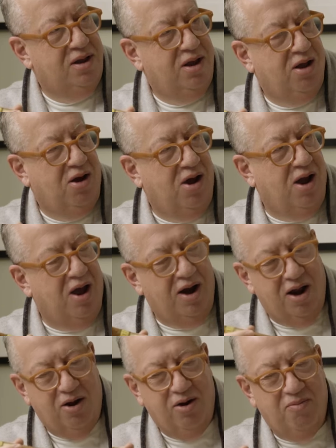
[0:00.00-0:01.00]
I
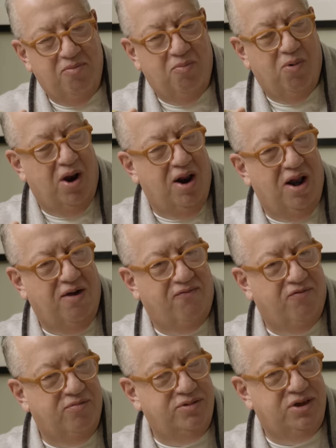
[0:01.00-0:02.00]
know him well enough
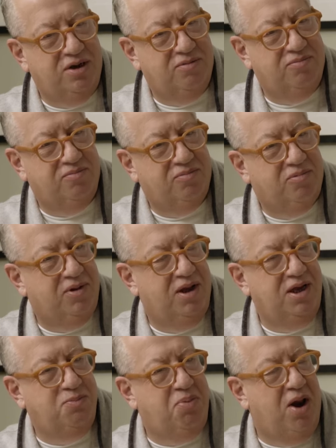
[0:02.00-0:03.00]
for him to
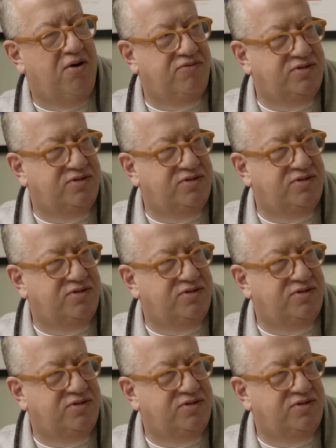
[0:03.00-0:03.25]
he's been over